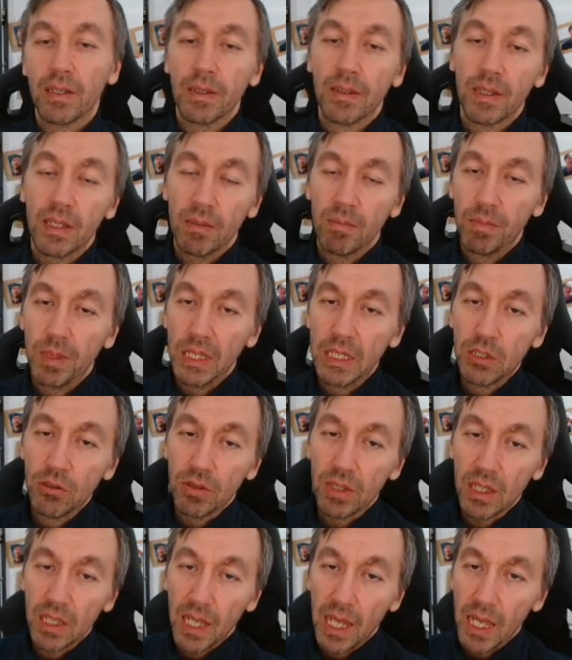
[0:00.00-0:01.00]
compared to
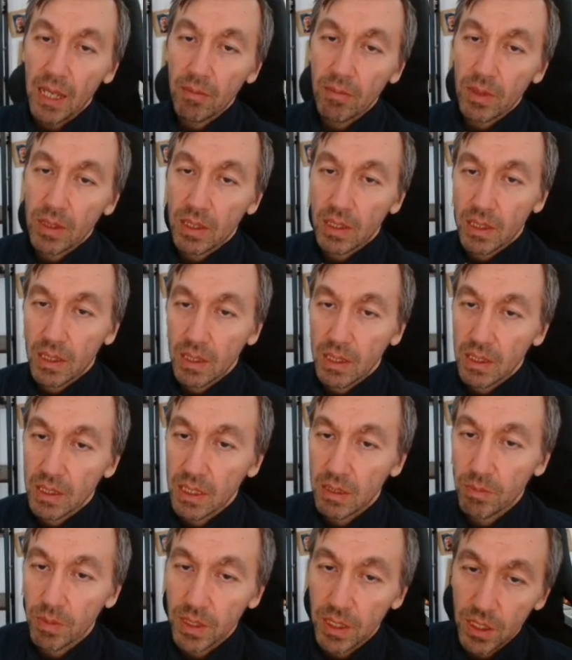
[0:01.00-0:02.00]
the game,
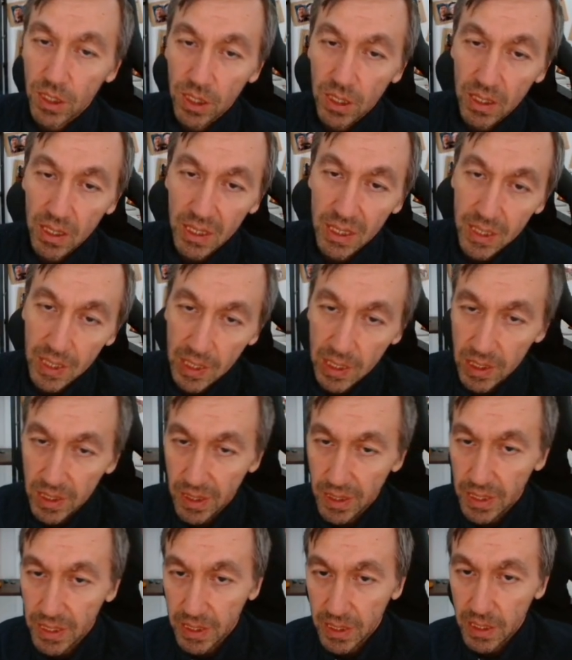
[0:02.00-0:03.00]
this position contains
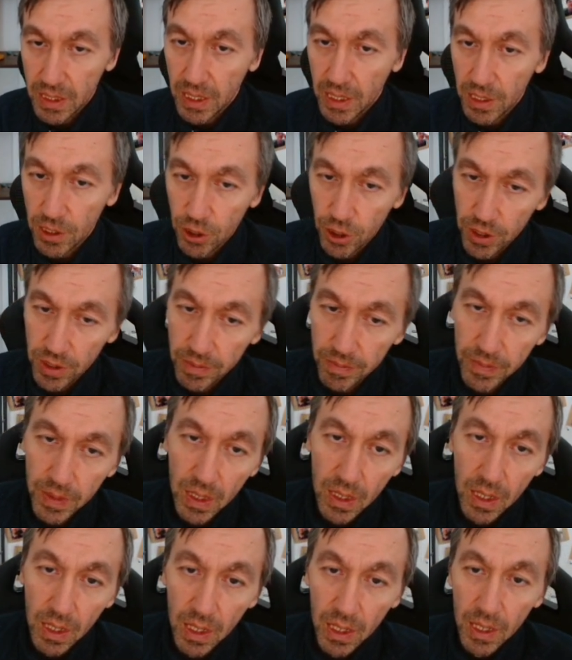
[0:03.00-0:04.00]
less danger.
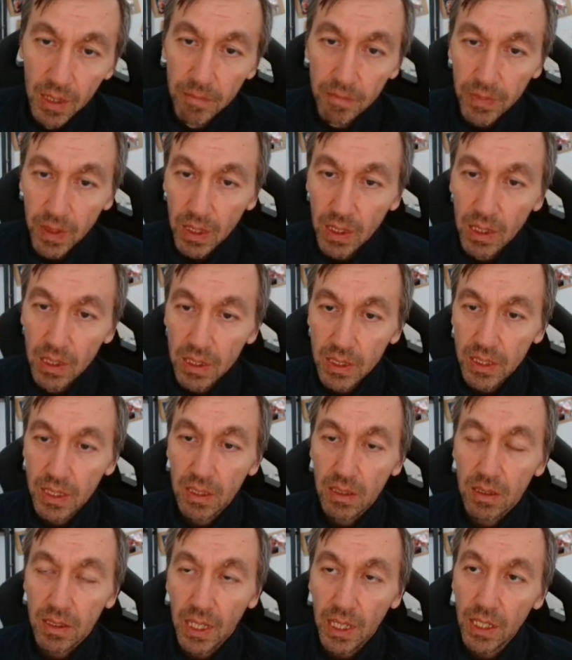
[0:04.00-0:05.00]

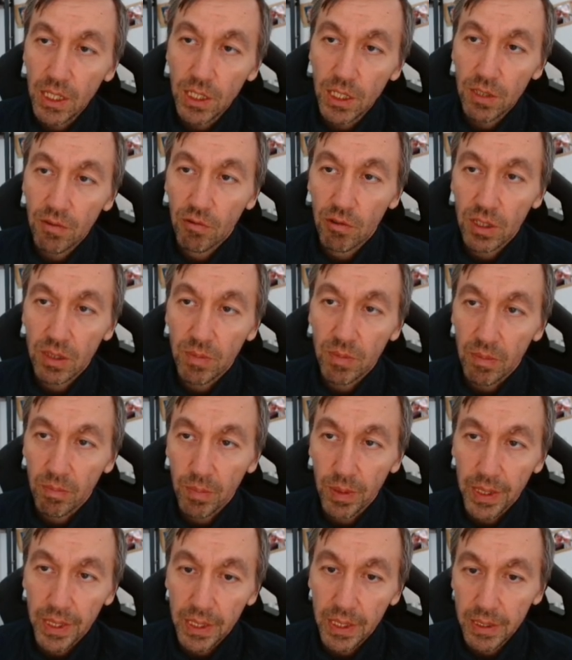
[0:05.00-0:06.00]
Still, knight h4 has been
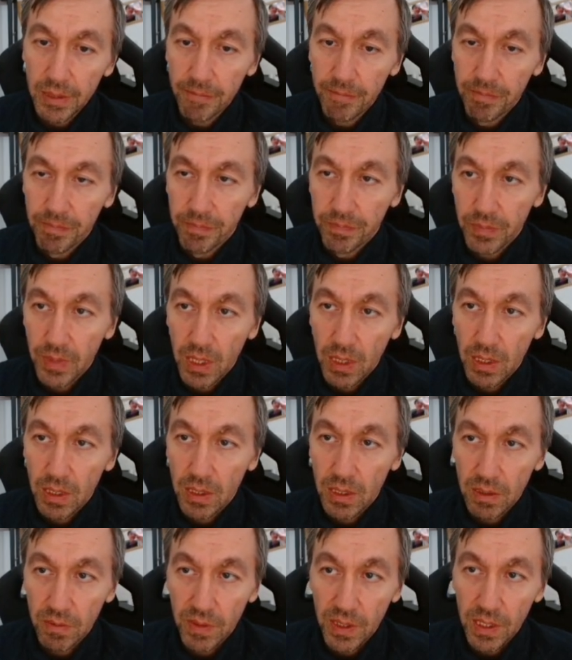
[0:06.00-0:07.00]
played.
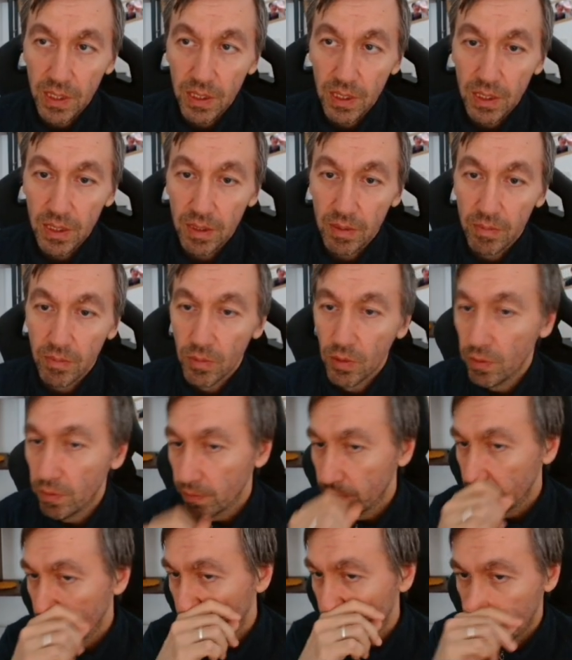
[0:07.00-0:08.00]
It's a very decent move.
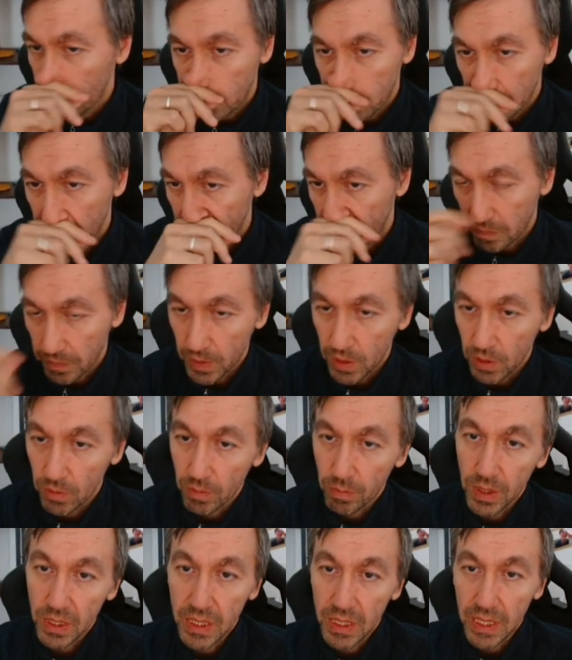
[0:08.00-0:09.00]
You
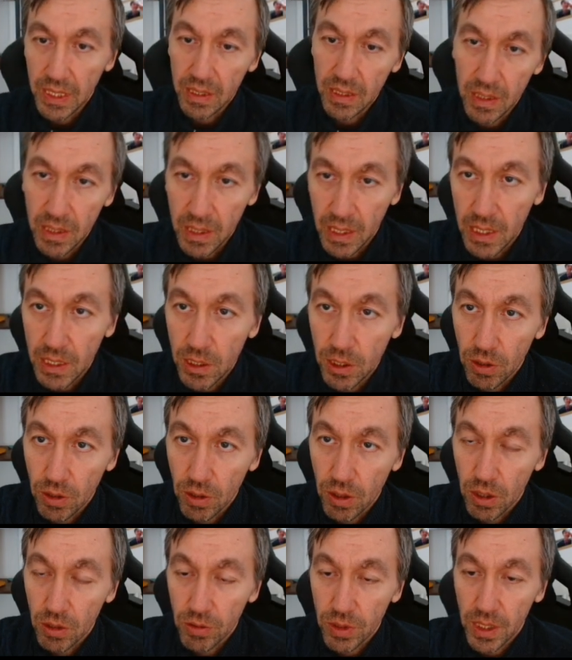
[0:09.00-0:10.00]
protect the knight, you
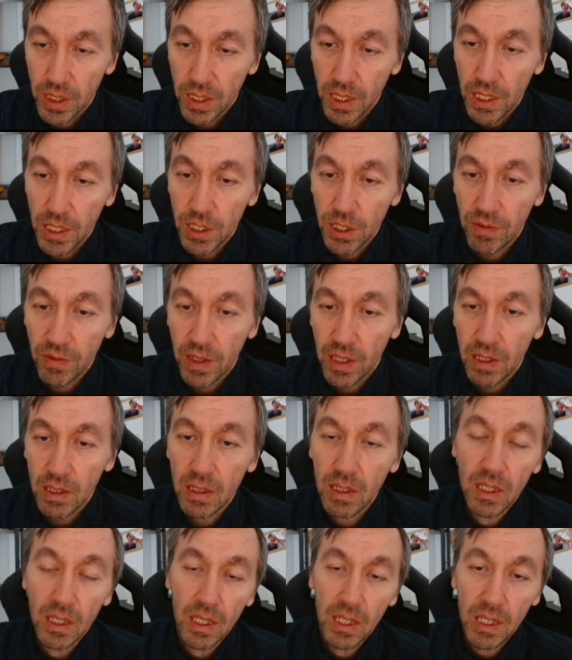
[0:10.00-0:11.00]
close the h file,
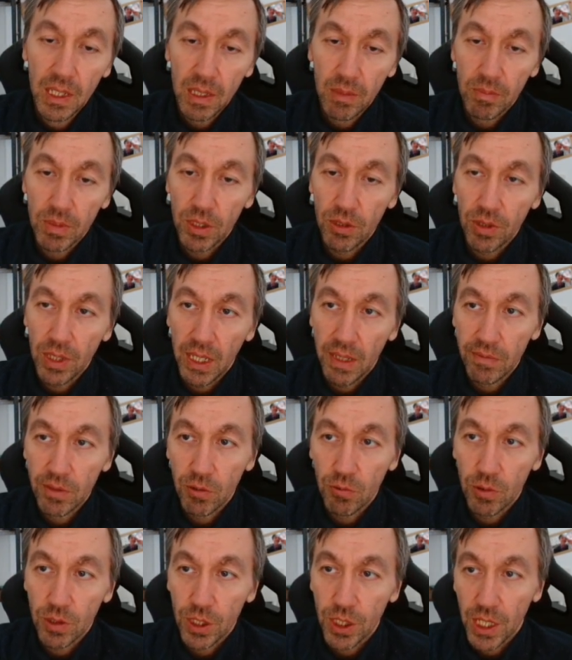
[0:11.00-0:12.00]
but you have to
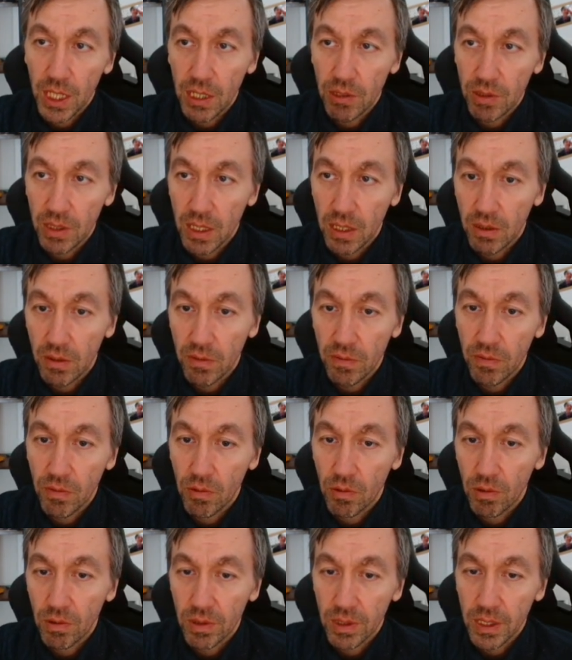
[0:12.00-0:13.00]
watch out now
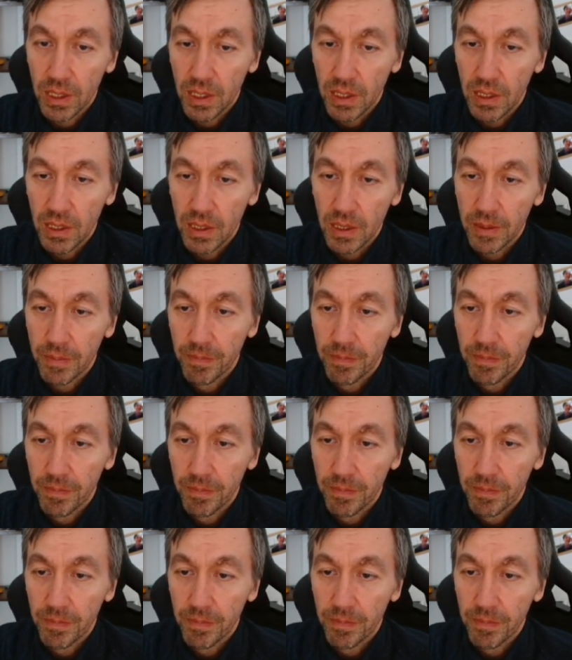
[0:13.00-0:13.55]
for the